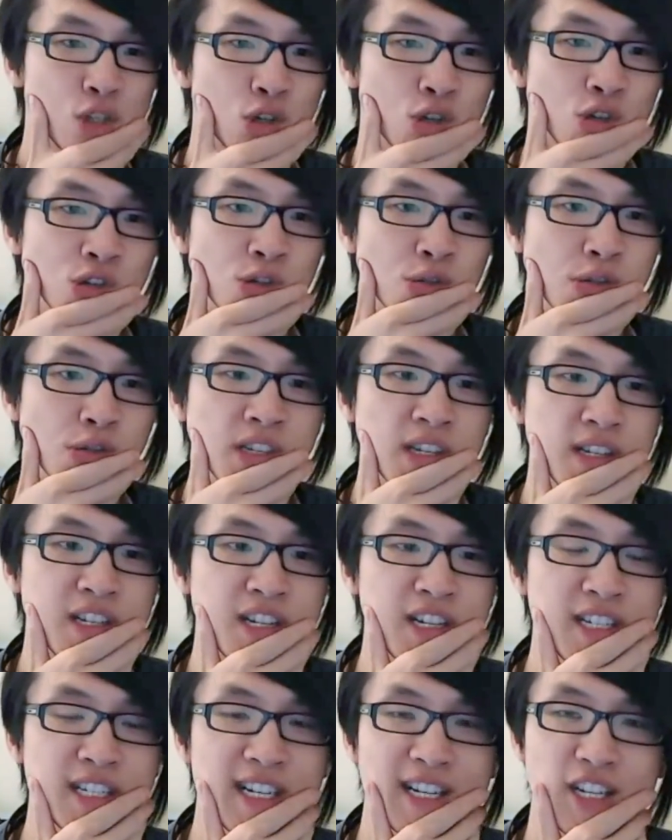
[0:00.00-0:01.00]
twos
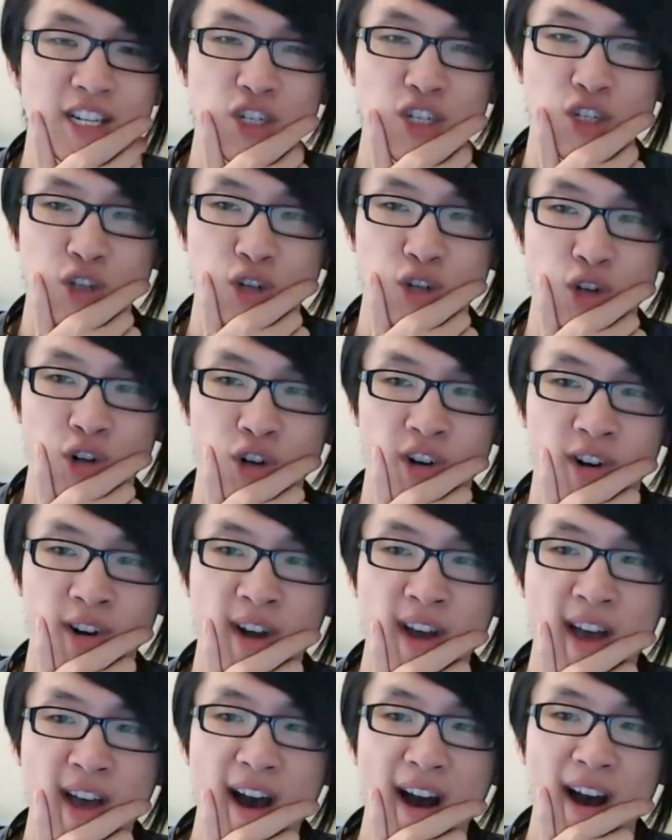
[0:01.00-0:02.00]
just in a
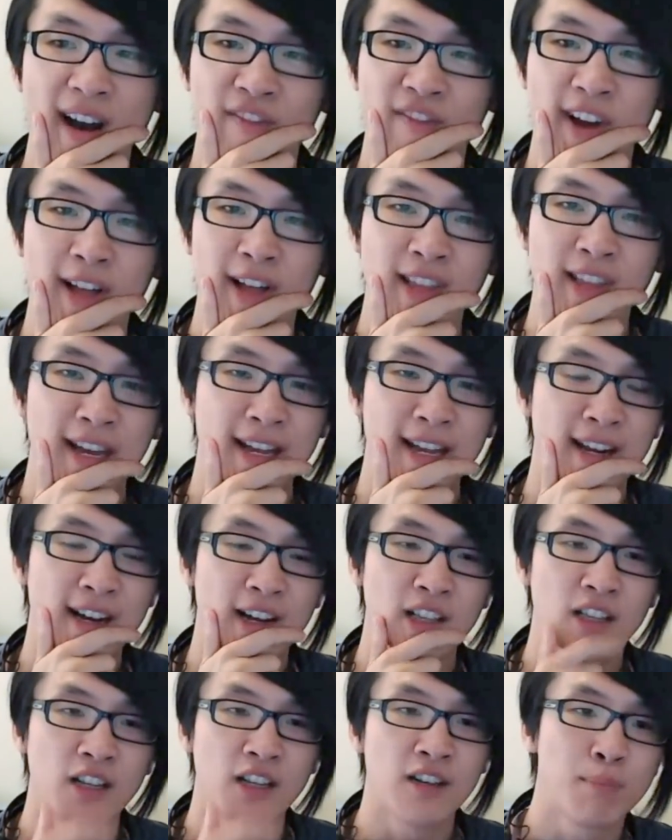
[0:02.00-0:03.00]
store. I found that
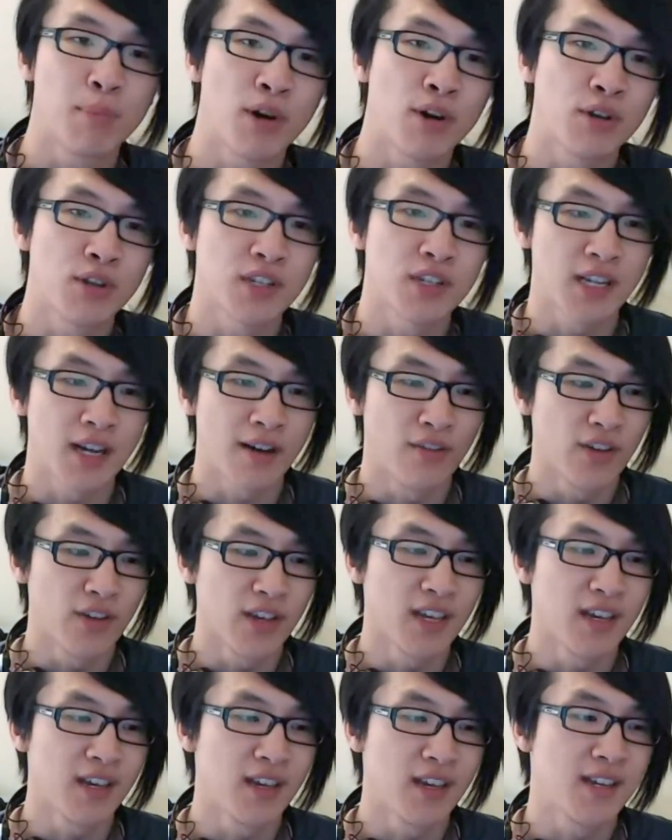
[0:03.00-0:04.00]
a lot of Bose
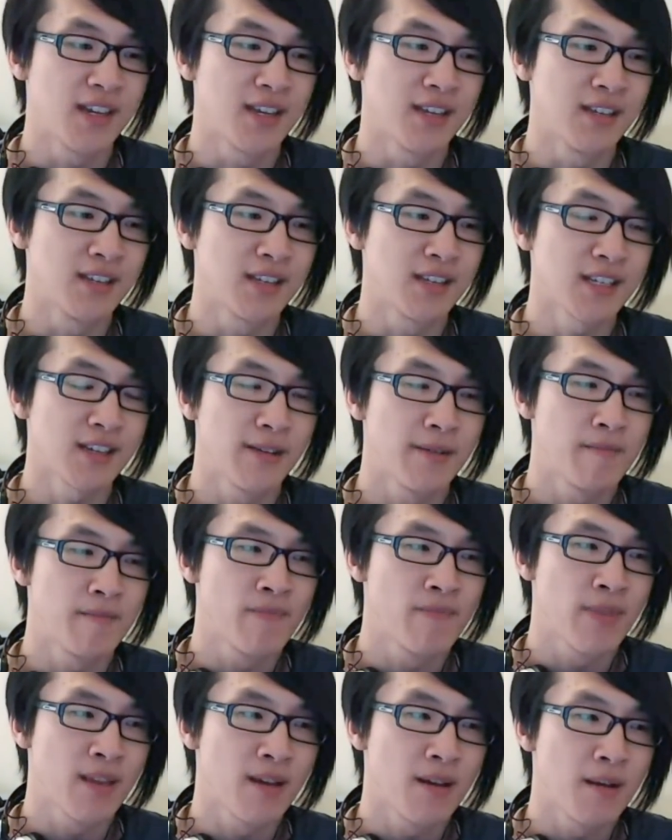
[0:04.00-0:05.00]
stuff is
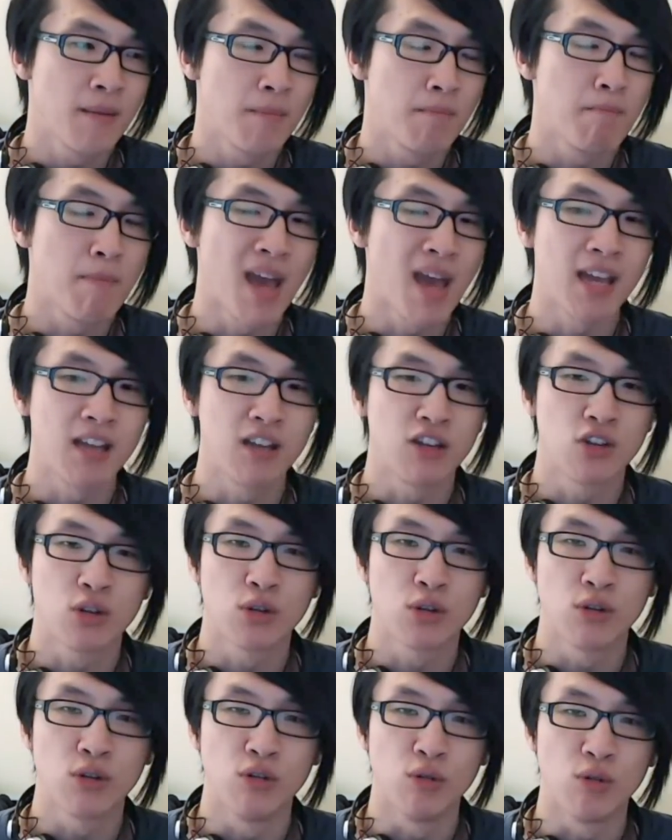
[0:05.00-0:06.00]
made
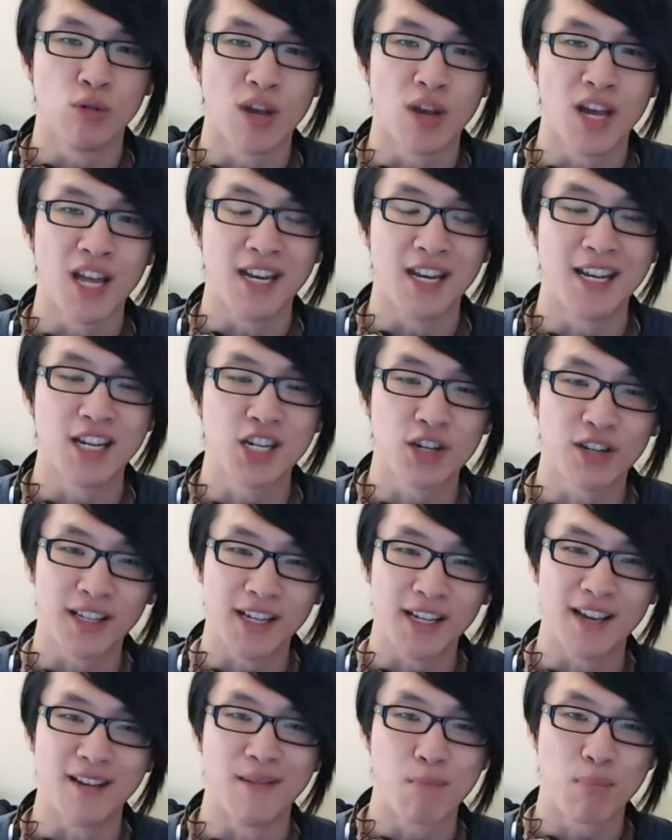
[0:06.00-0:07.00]
to
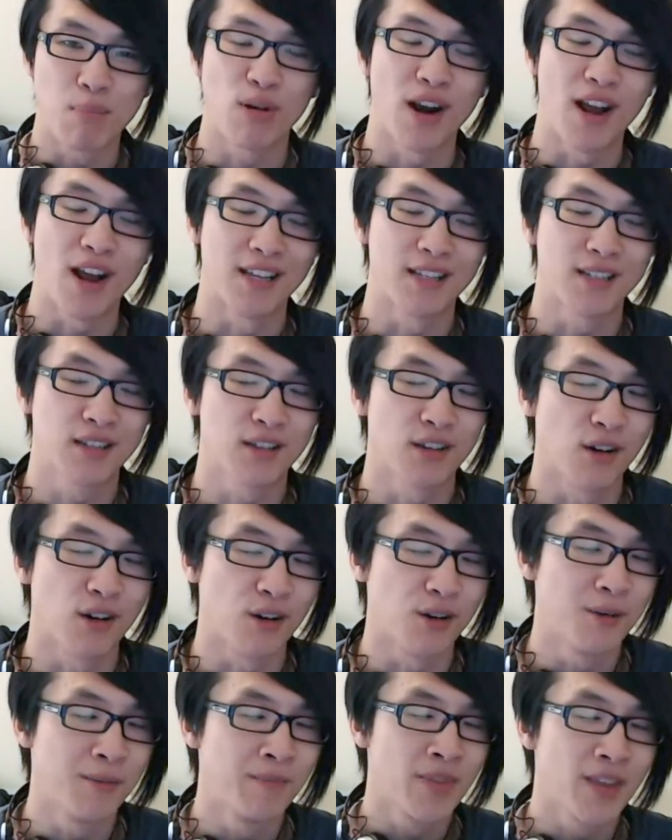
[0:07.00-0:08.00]
initially impress.
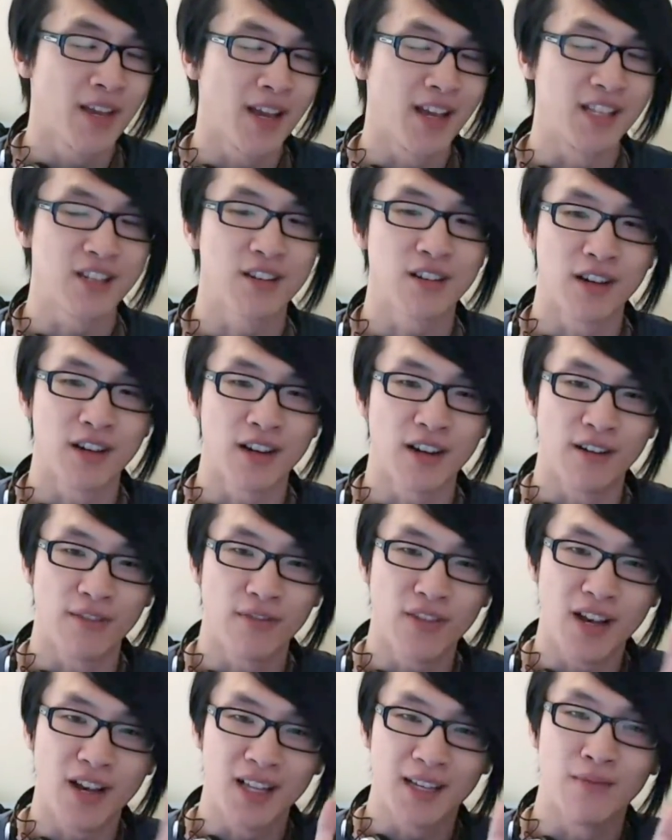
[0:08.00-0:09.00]
So it's got a
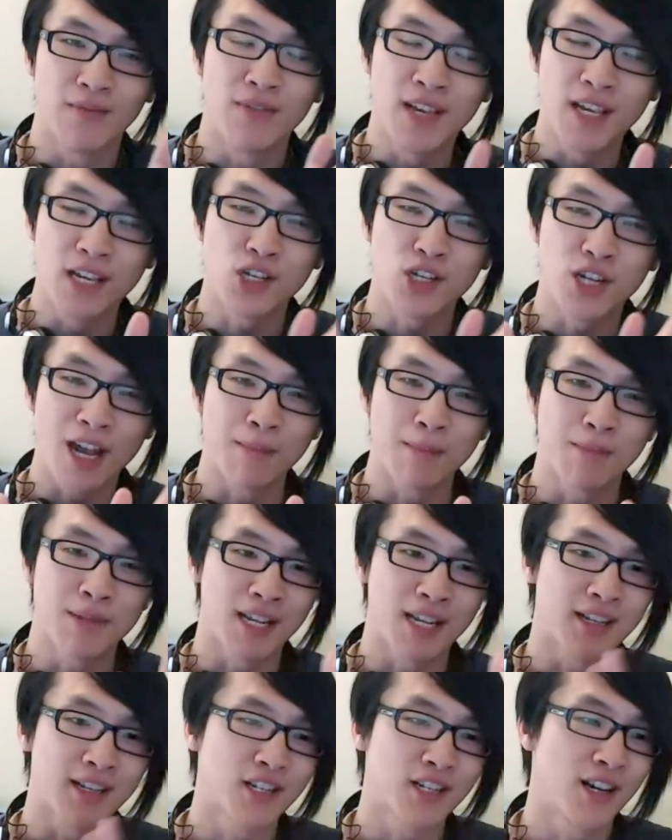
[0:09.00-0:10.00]
fairly V-shaped
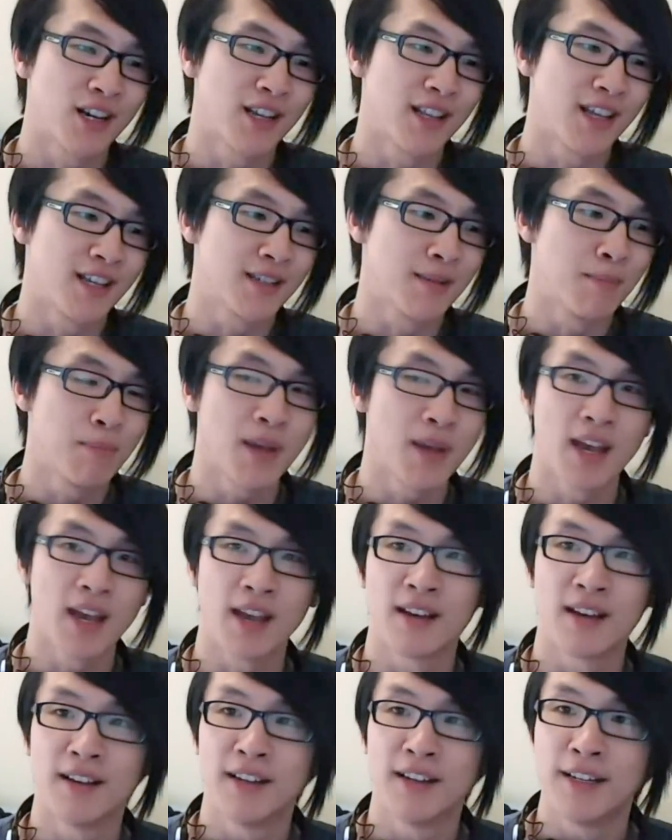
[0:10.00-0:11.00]
signature. There's a
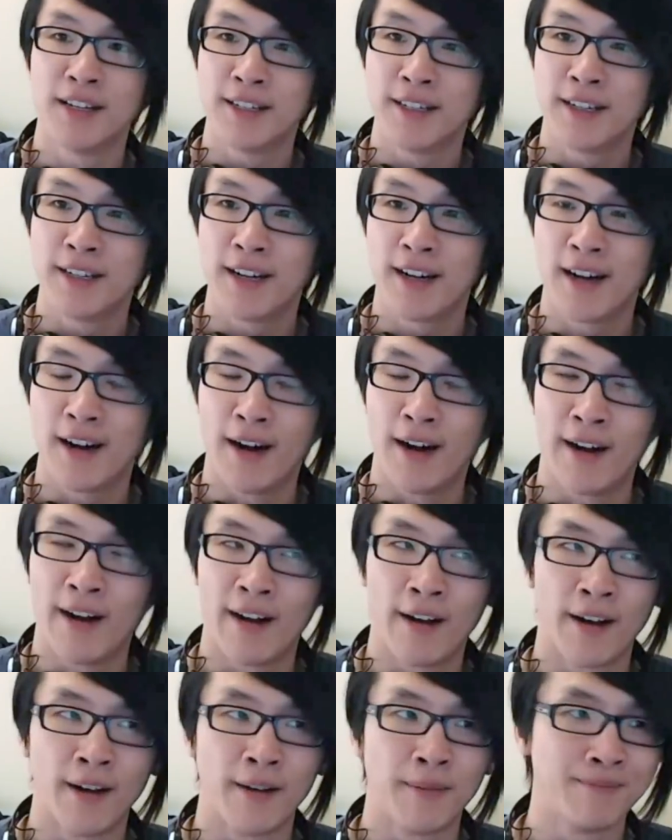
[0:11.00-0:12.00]
big...
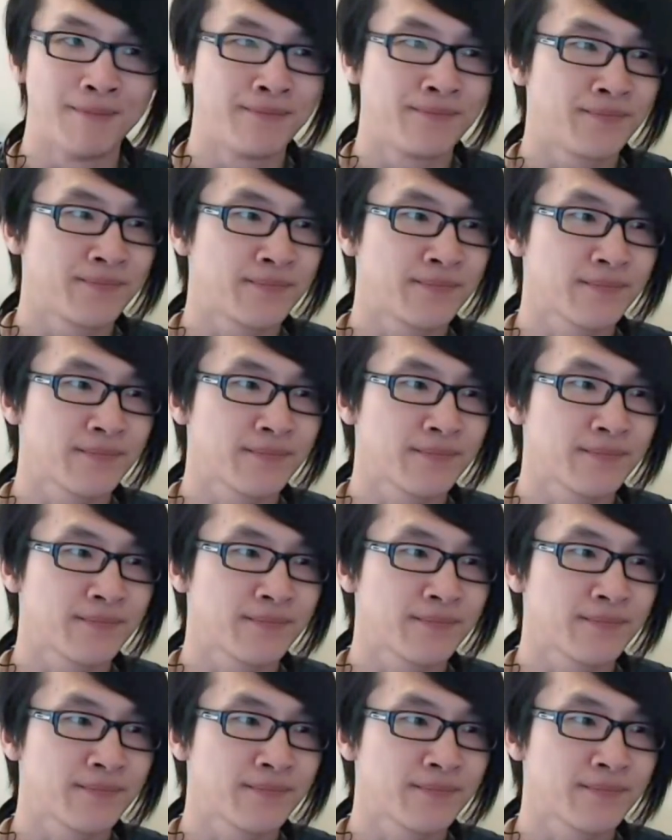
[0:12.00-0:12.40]
Um,